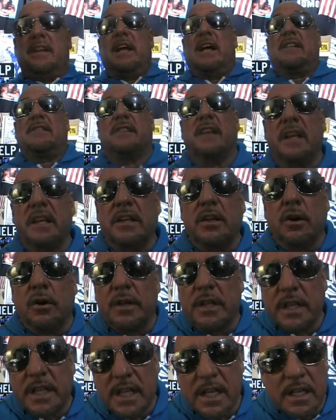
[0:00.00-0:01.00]
and that's it, you
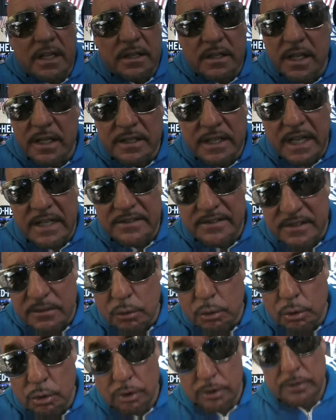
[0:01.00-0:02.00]
know, you can't, that's
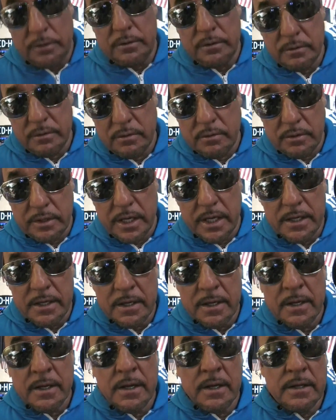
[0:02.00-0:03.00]
no good,
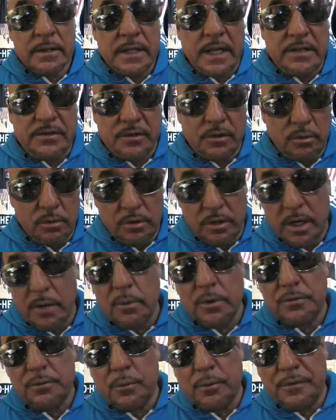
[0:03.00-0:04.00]
okay? That's no good.
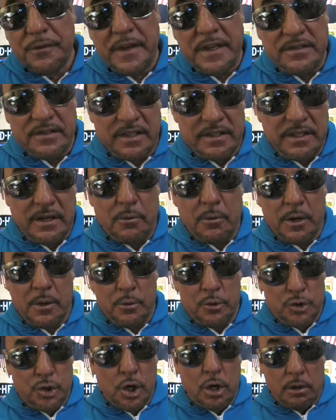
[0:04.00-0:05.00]
I went through a phase like that when
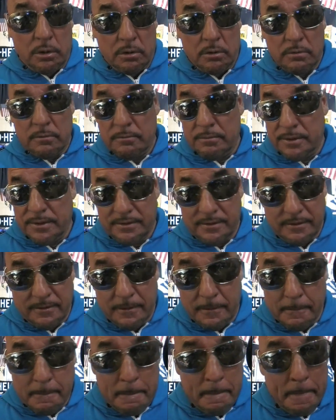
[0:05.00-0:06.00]
I was young, but
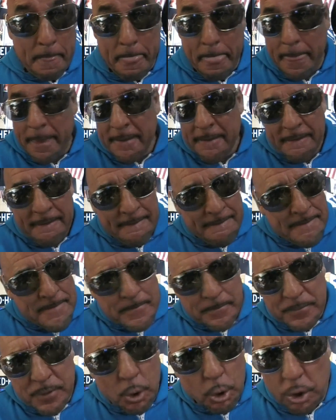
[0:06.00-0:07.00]

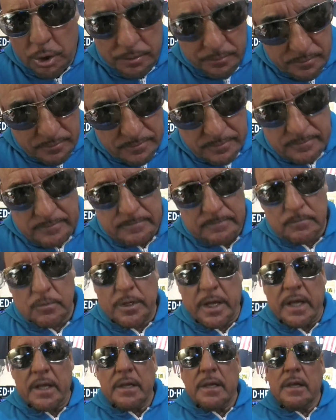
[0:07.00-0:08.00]
no good,
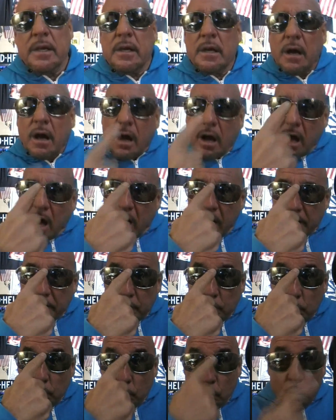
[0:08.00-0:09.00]
okay? I
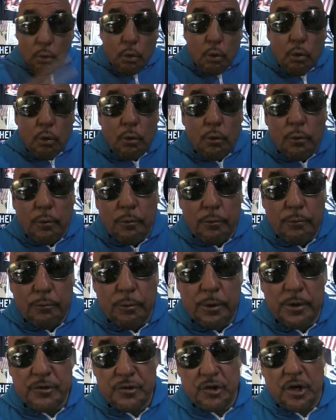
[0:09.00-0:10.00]
do,
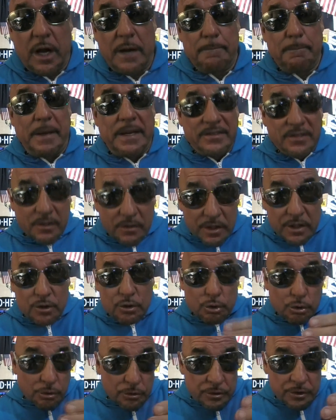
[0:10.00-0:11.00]
which I basically
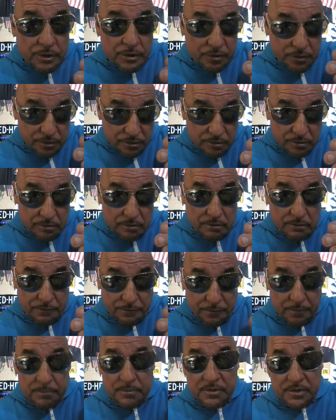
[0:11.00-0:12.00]
learned this
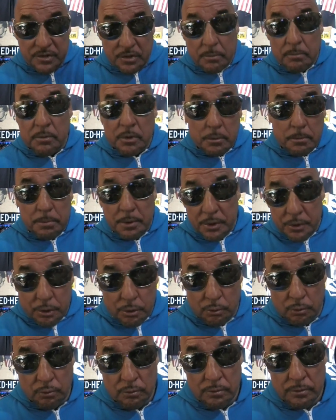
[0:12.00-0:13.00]
from Samir
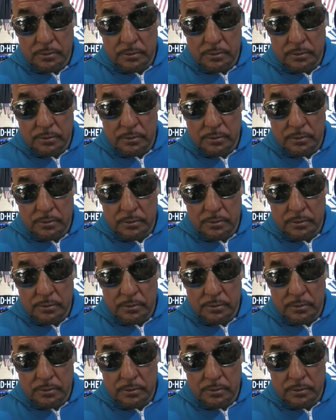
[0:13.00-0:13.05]
Banu,